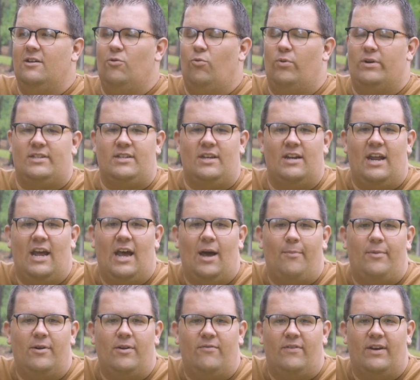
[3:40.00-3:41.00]
what's going to
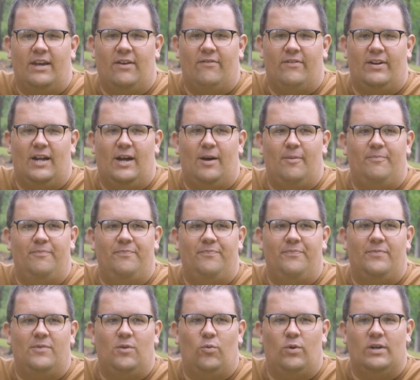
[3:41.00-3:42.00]
happen if I give it up?
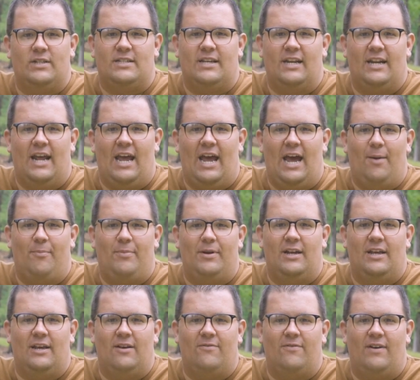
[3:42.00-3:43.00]
What's going to happen
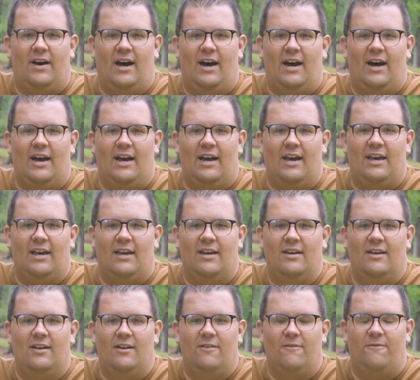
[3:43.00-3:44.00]
if I
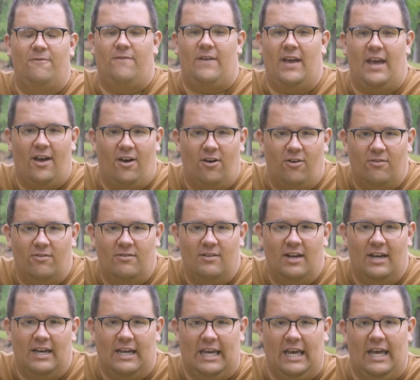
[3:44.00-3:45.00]
fail
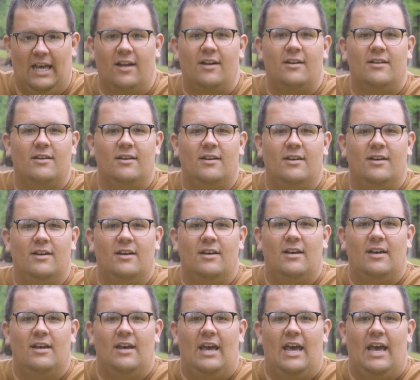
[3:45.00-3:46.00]
again?
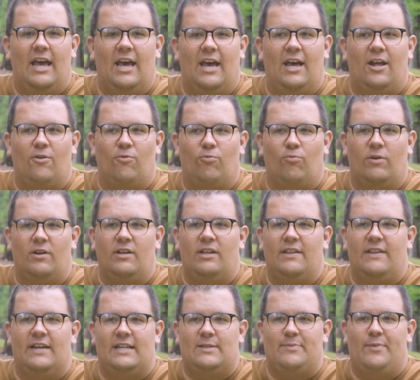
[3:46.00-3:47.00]
And really,
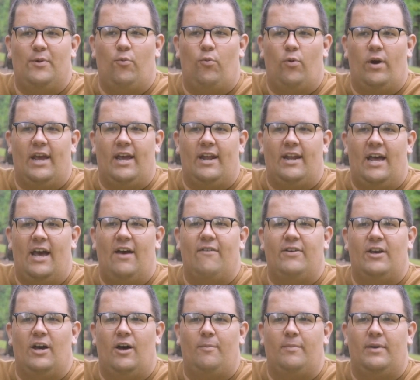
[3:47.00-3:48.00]
that's been weighing
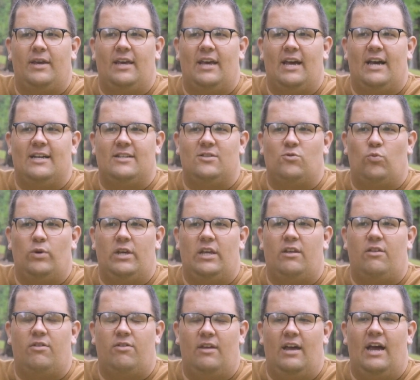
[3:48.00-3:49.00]
heavy on me as
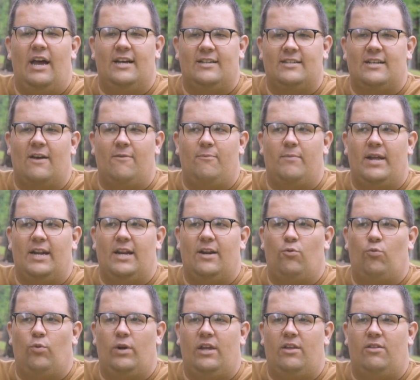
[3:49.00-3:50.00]
I've been
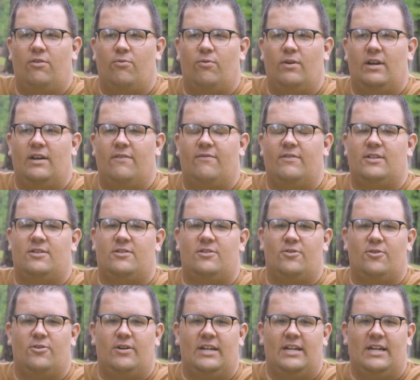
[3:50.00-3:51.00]
in week three of this
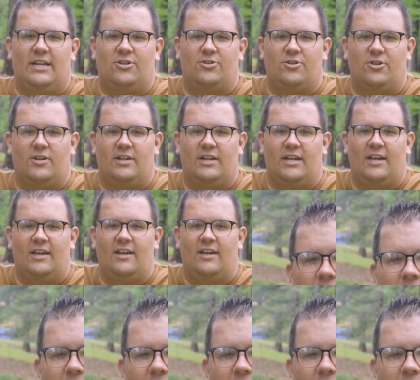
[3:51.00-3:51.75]
30-day journey.